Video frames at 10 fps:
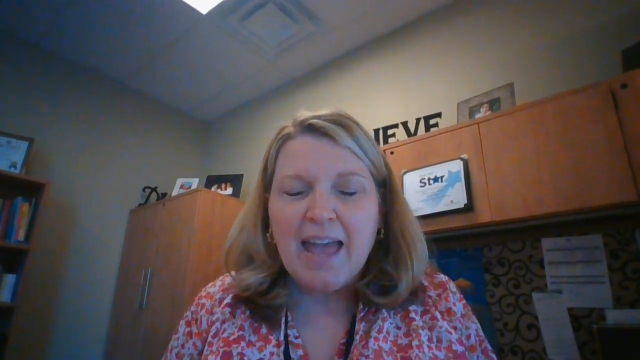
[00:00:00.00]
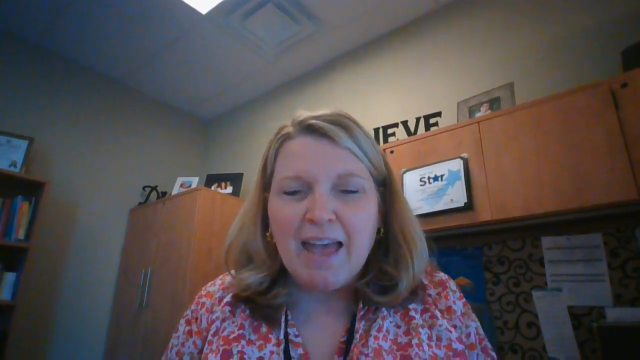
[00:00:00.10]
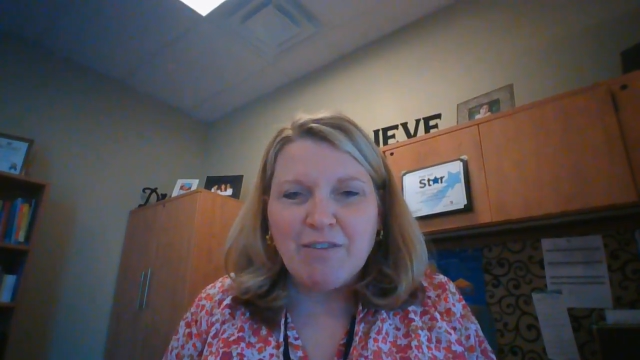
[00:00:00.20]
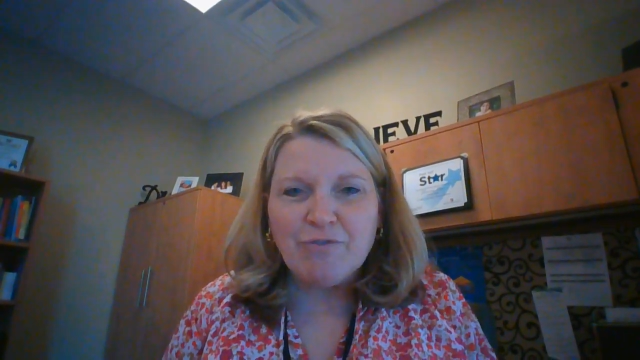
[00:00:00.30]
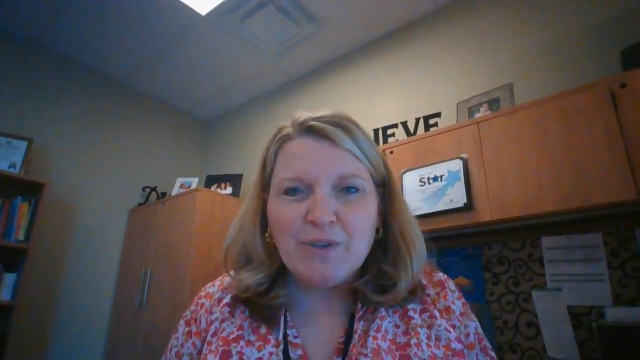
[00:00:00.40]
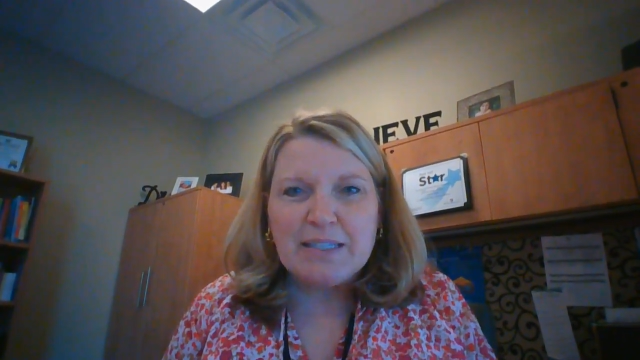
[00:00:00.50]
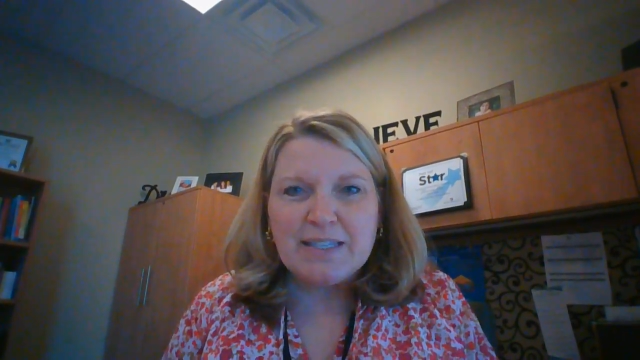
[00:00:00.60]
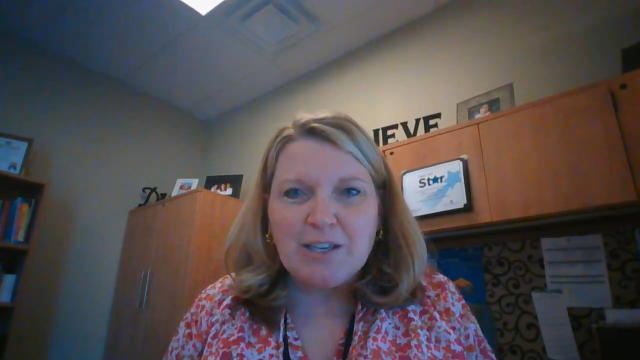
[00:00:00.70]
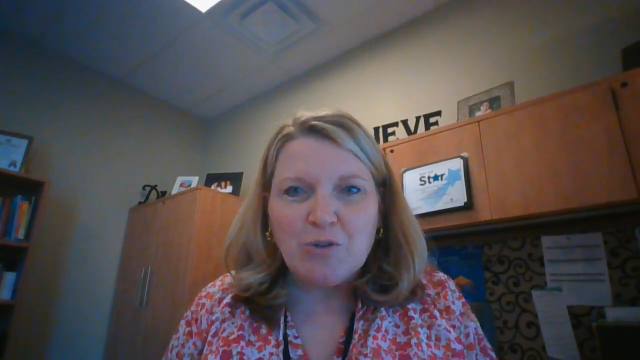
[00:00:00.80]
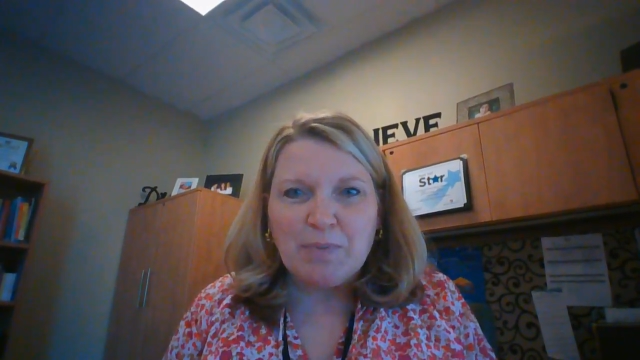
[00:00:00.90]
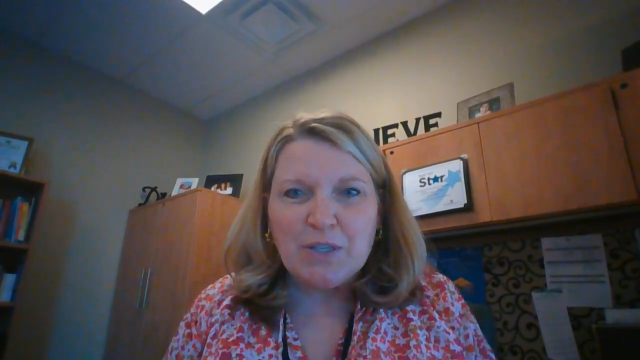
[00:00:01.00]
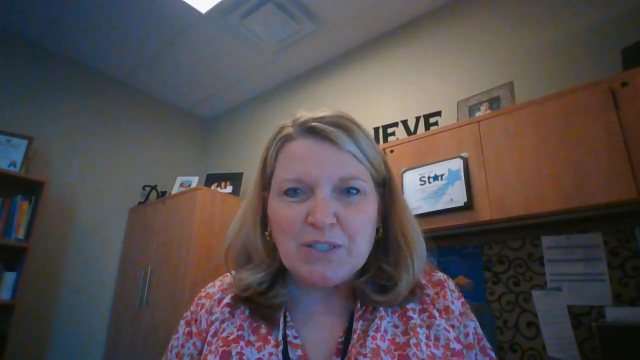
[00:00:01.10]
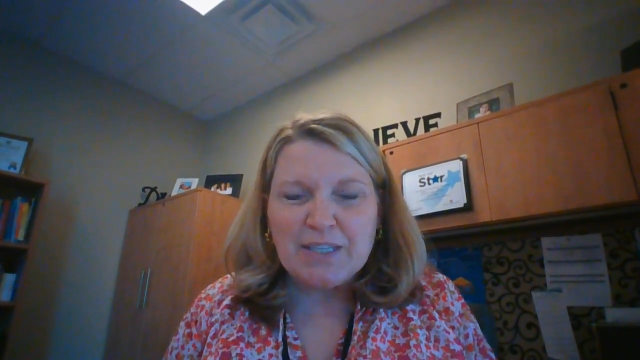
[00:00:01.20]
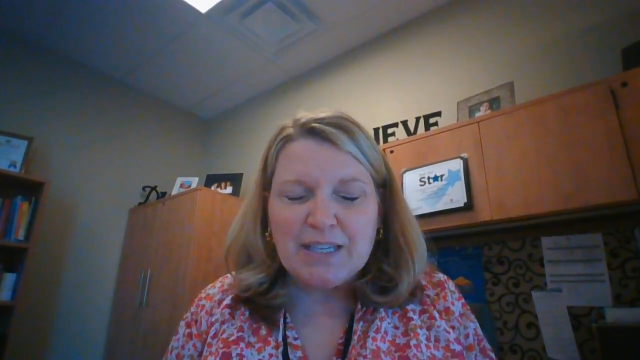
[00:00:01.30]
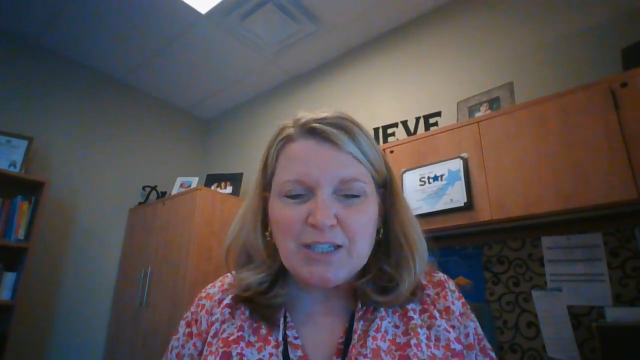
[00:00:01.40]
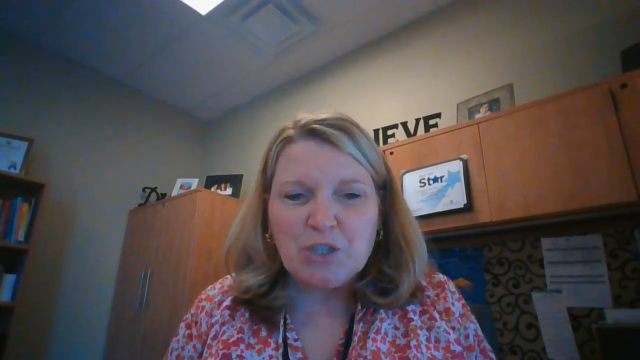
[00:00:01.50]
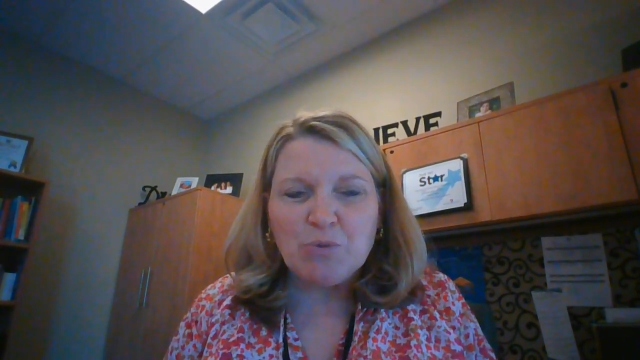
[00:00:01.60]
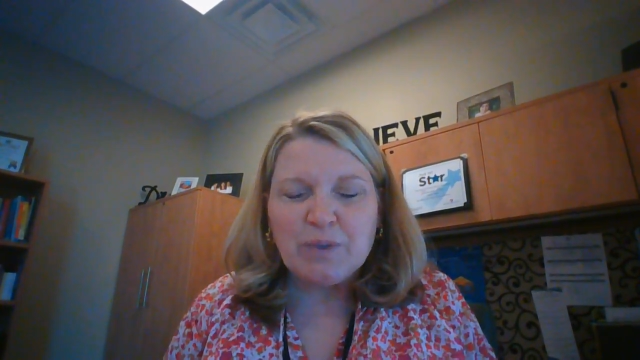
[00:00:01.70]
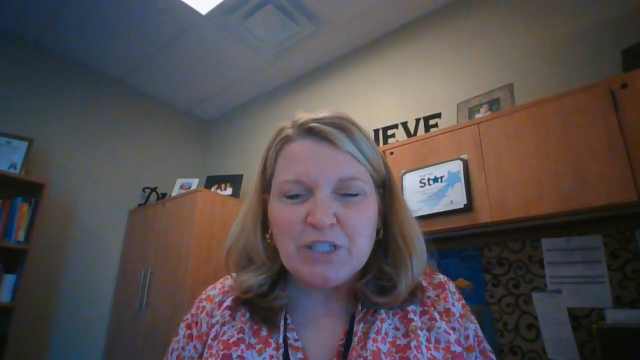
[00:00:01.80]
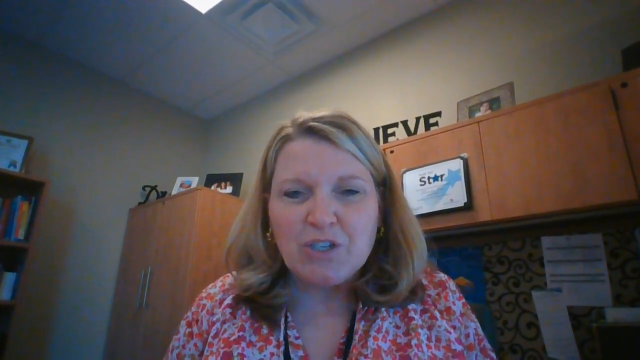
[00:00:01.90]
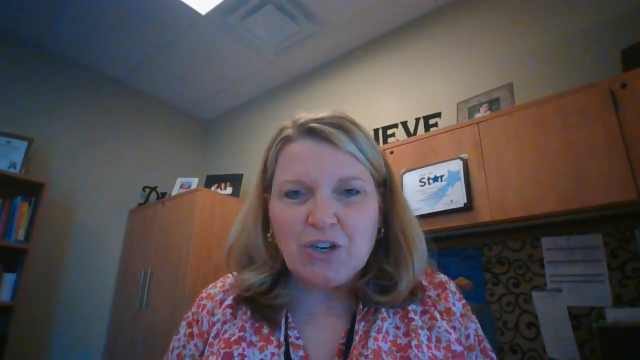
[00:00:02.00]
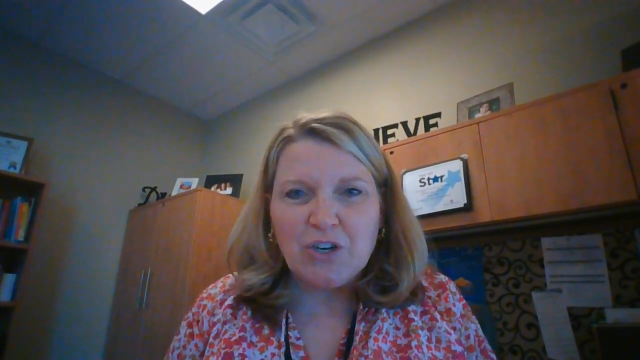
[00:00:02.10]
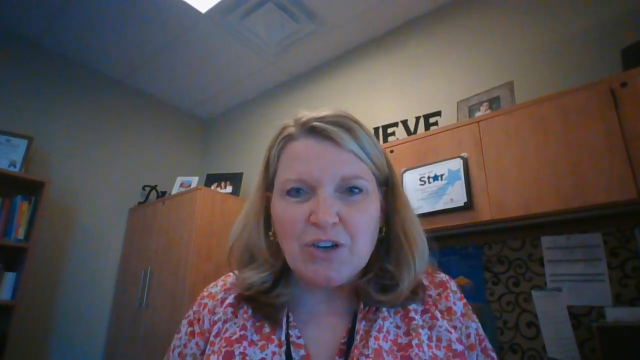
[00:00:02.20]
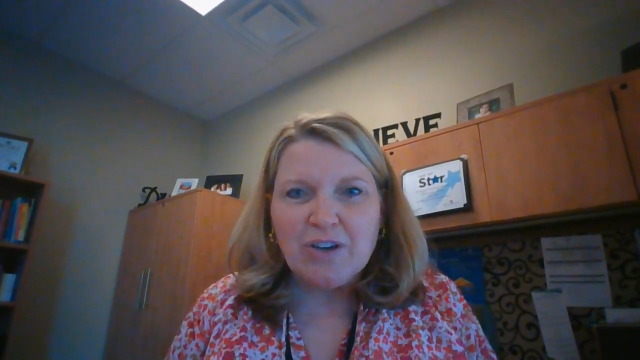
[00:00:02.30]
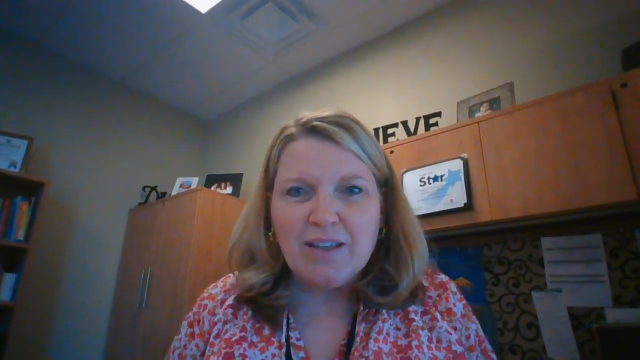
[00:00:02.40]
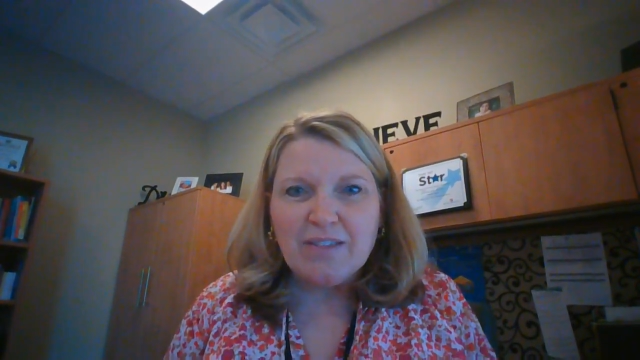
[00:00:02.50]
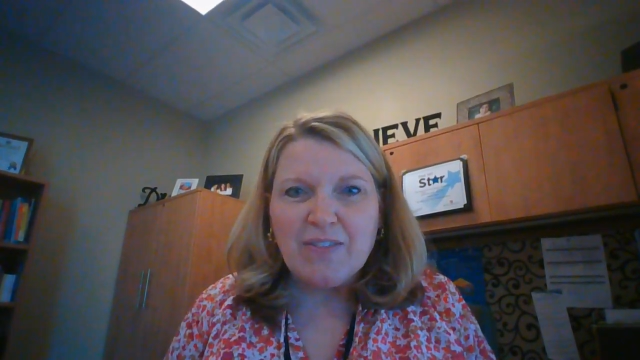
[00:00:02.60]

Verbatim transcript: every single person to return